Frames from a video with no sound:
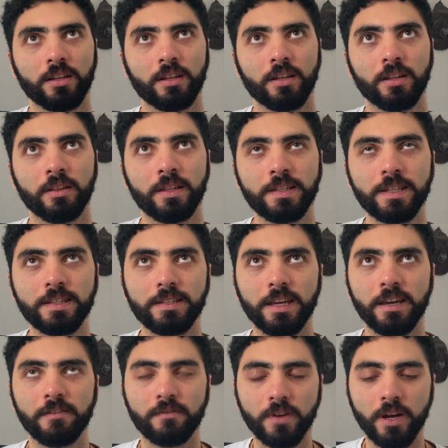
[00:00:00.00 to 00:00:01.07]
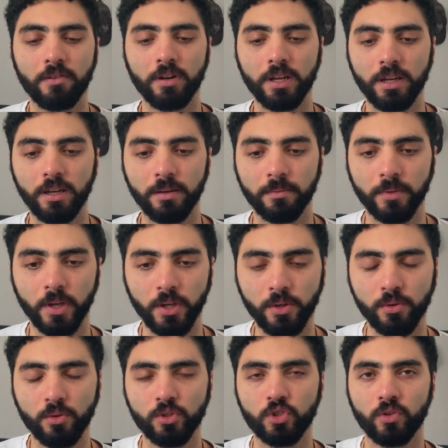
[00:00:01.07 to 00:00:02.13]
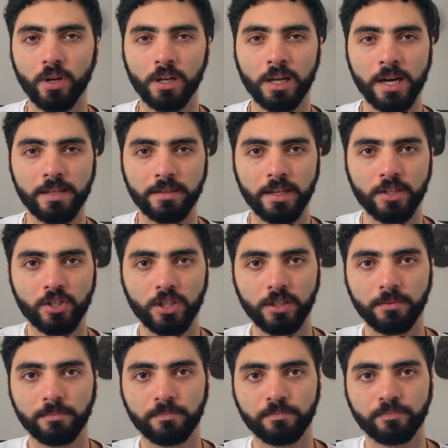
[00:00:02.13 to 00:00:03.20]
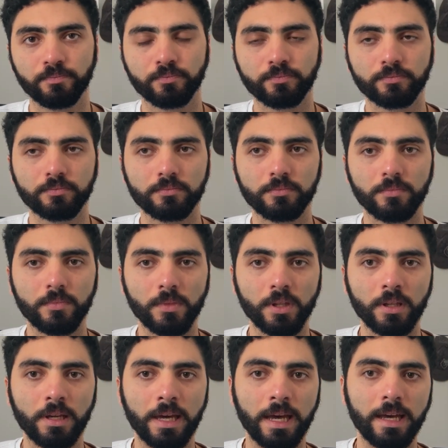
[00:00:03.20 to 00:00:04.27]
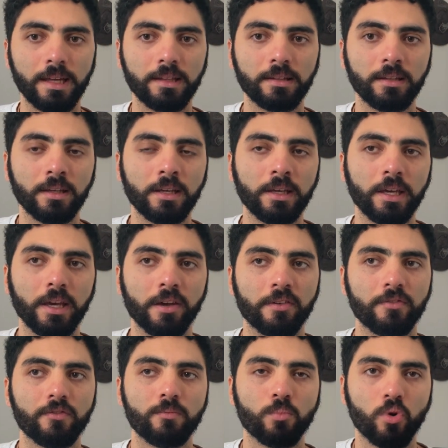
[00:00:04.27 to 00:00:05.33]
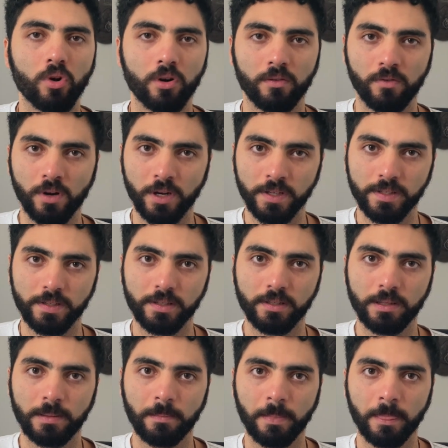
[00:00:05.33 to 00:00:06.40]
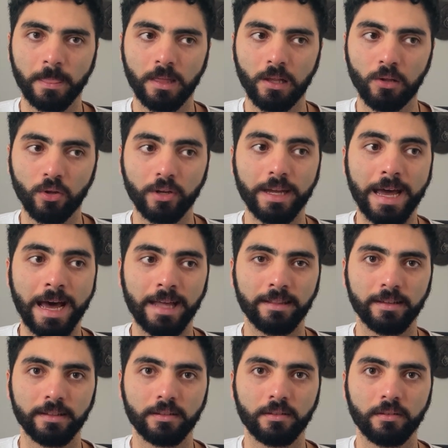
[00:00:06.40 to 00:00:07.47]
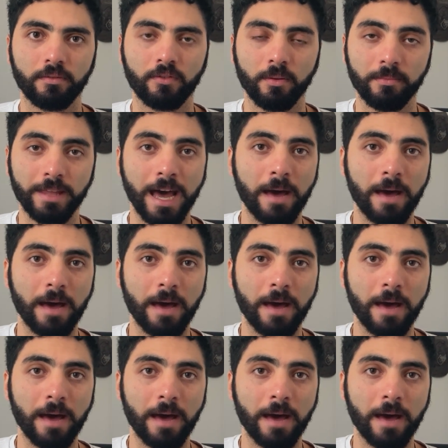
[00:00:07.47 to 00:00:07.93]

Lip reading: This is a very huge realization, and if more of us look at it from that